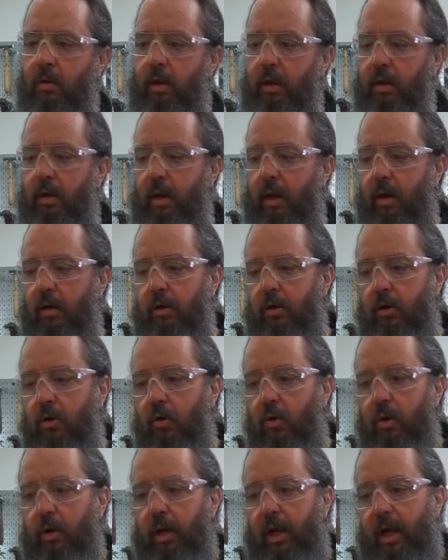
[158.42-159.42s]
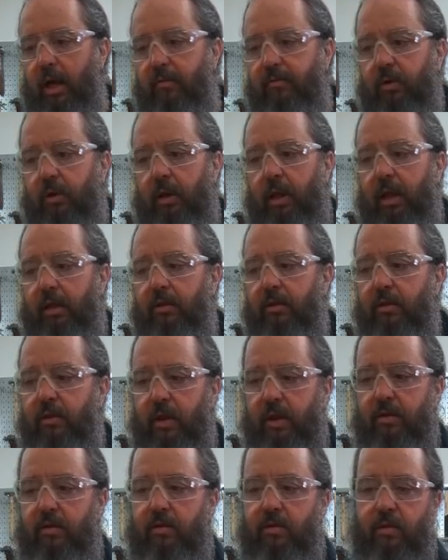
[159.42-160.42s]
And now you're going to have to let
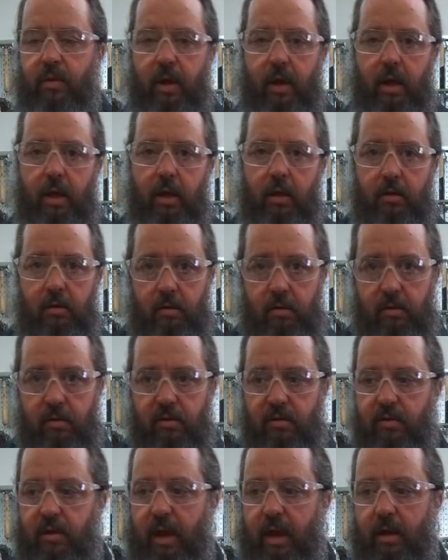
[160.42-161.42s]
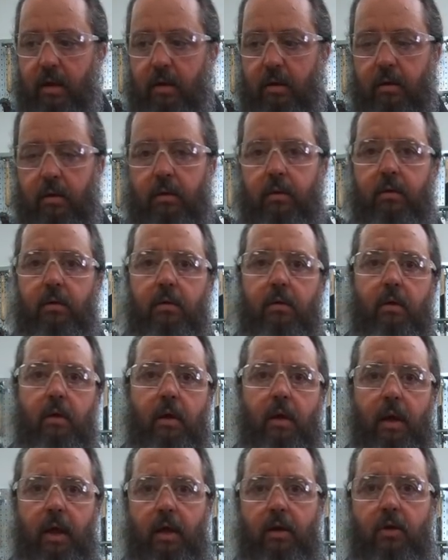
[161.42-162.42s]
this thing set
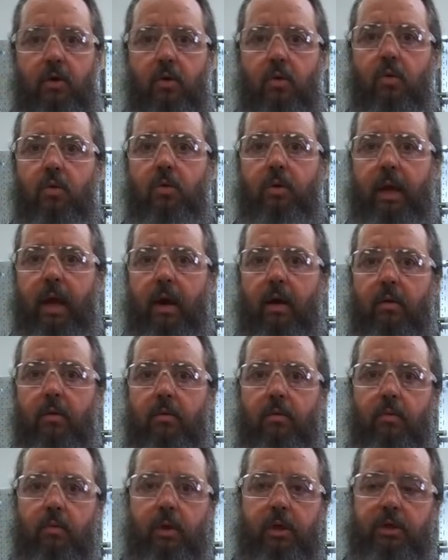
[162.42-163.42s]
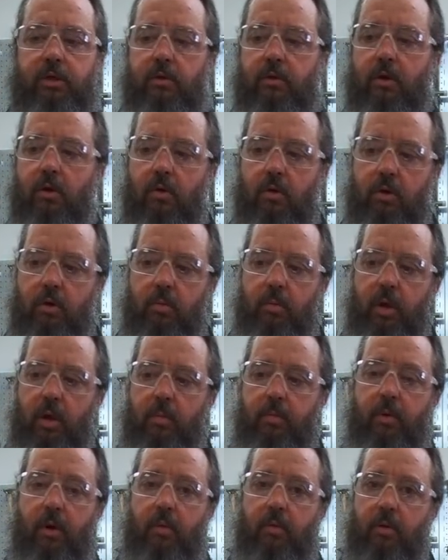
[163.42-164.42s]
and cool down, which is going to be
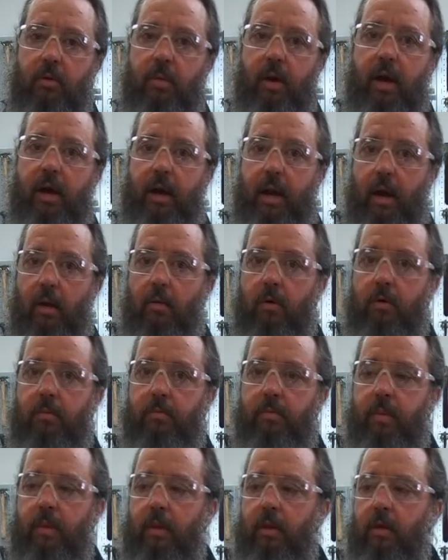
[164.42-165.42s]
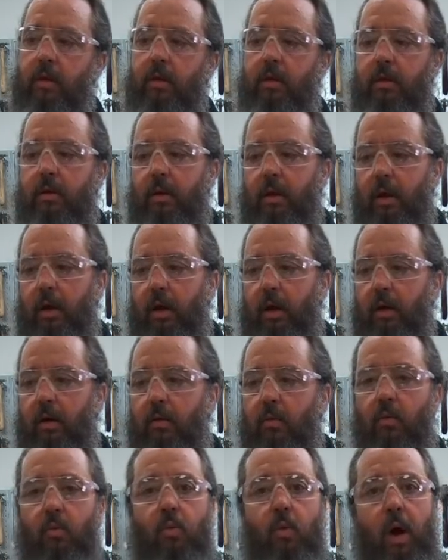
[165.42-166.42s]
probably about an hour. Uh,
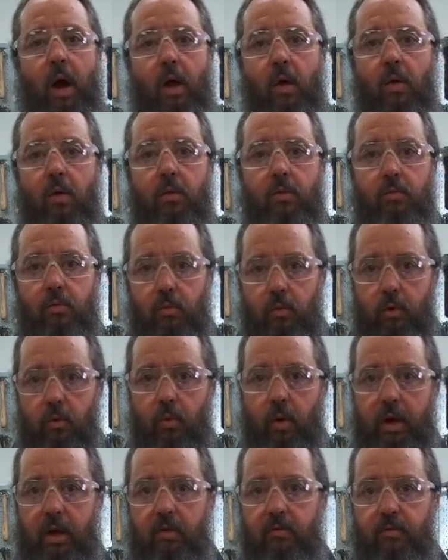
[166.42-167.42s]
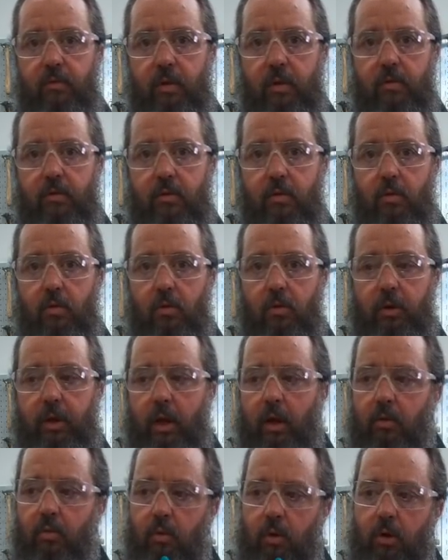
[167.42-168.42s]
while we're waiting for this to cool
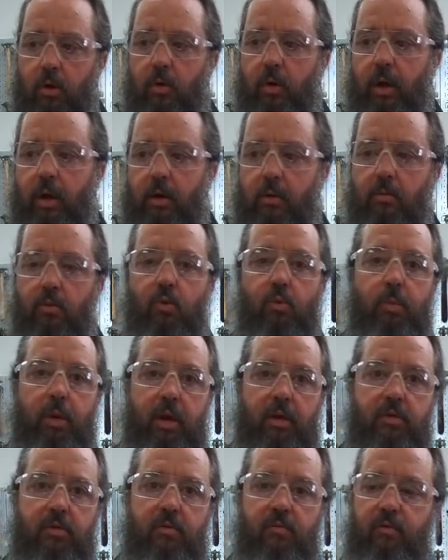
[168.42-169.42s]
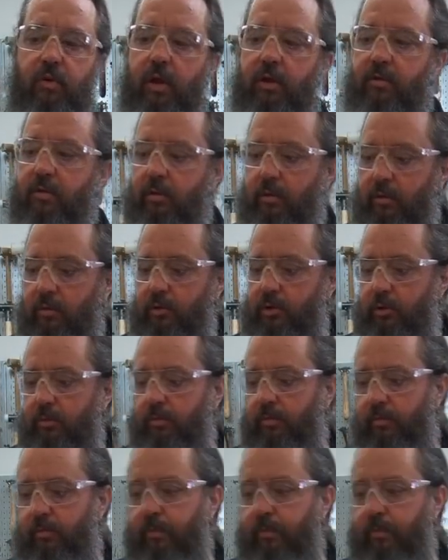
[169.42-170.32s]
down, we'll go ahead and we'll mix the flux solution.